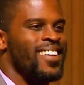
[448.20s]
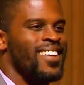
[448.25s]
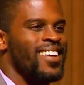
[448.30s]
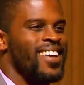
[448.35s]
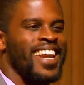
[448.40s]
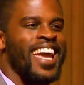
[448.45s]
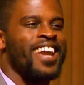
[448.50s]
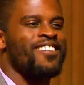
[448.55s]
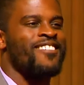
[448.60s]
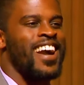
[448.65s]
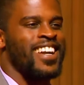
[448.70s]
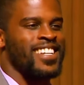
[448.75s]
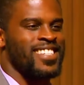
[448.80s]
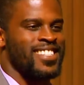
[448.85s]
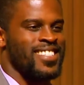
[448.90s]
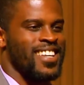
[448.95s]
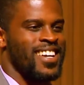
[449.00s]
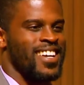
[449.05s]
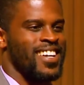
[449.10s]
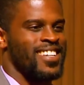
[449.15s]
It ain't rocket
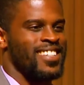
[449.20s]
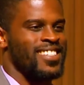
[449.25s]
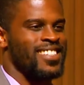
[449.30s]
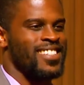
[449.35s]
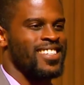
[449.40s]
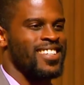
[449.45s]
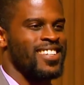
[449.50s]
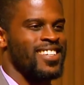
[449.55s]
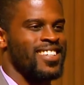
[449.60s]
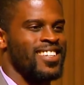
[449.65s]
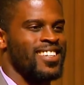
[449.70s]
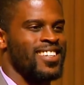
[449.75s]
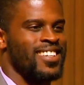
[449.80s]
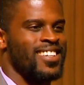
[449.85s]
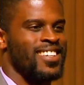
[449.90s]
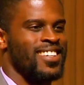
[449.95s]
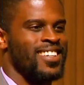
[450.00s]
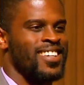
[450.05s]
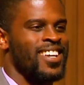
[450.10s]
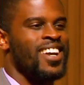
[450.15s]
science.
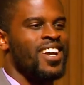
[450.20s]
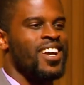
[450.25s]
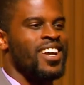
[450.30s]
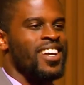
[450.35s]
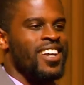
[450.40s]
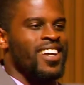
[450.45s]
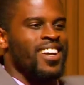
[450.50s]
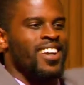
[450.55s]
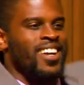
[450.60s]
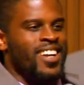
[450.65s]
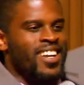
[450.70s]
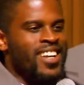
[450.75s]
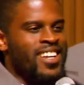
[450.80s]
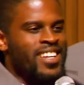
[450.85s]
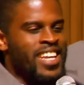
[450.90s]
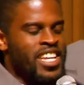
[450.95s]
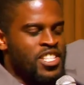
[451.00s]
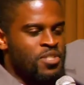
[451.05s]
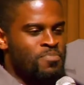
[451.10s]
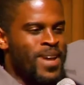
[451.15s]

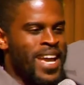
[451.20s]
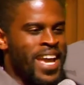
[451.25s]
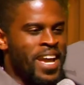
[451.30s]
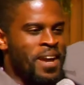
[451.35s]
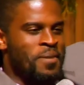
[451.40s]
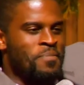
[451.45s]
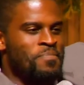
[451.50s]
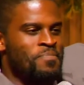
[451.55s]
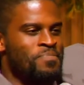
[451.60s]
Yes, ma'am.